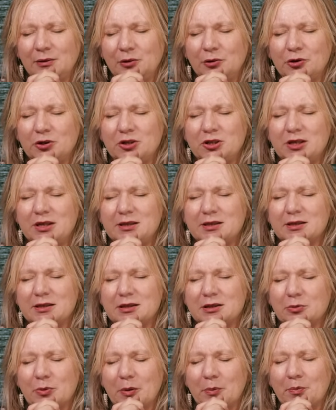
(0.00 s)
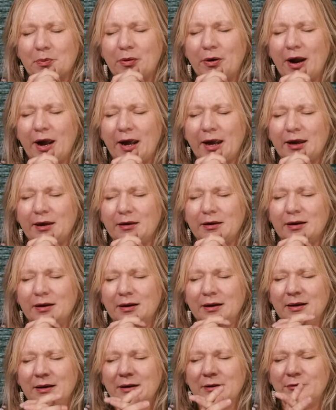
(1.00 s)
Lord Jesus, we pray
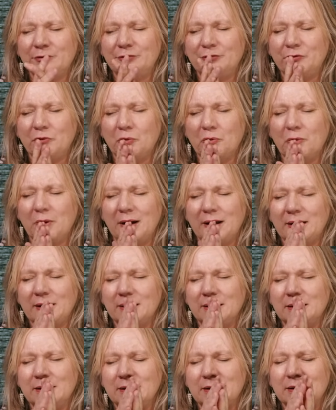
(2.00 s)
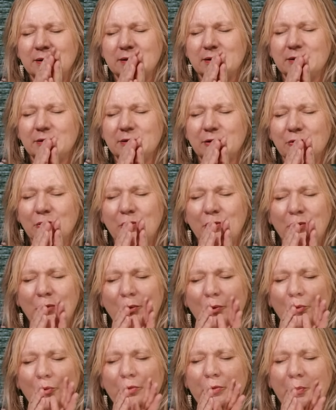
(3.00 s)
for
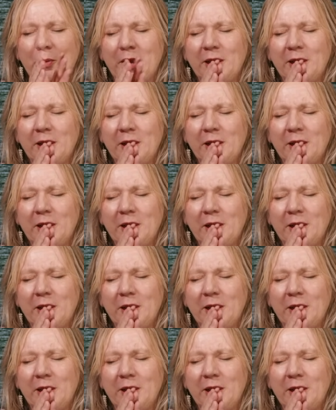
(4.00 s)
all the